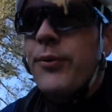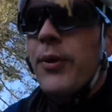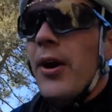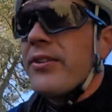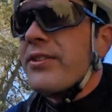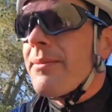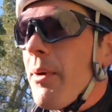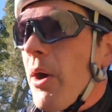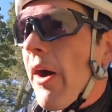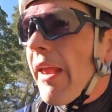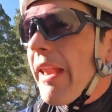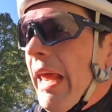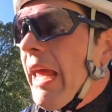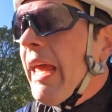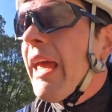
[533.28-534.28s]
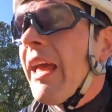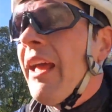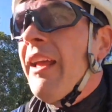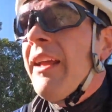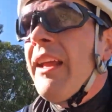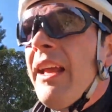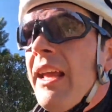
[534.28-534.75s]
roads of mine.
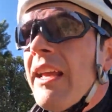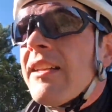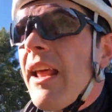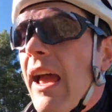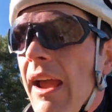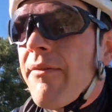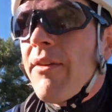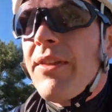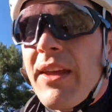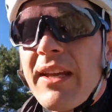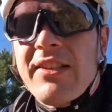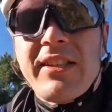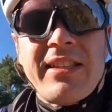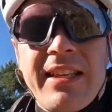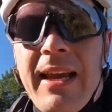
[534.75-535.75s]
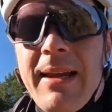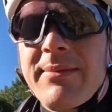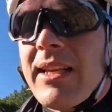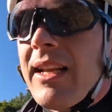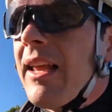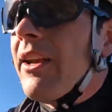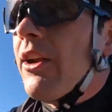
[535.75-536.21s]
Everything just
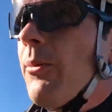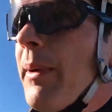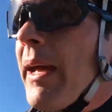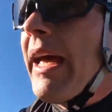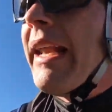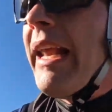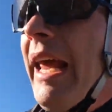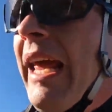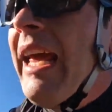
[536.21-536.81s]
seems a little bit